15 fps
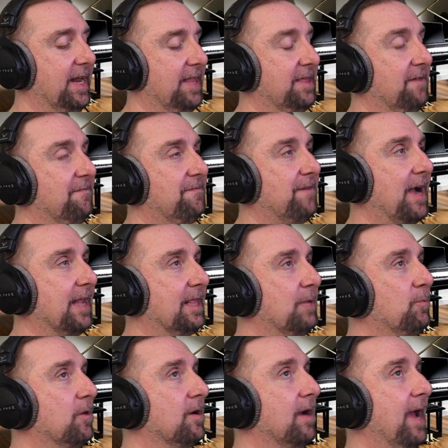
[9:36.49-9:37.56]
And then finally
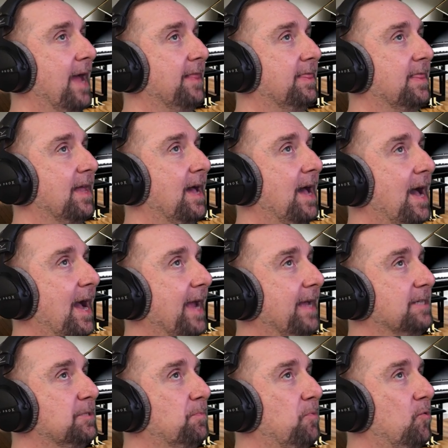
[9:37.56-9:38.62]
we're at the
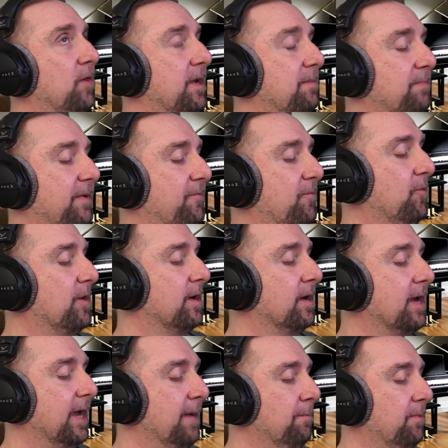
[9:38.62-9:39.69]
highest point before
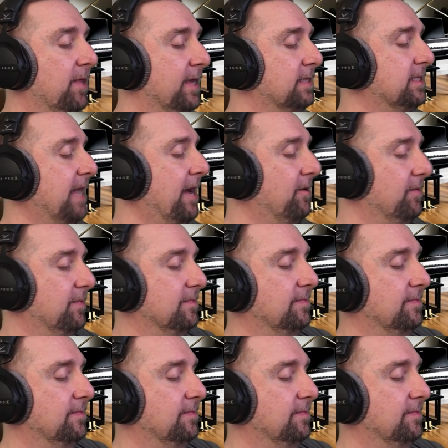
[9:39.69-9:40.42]
it blinks out.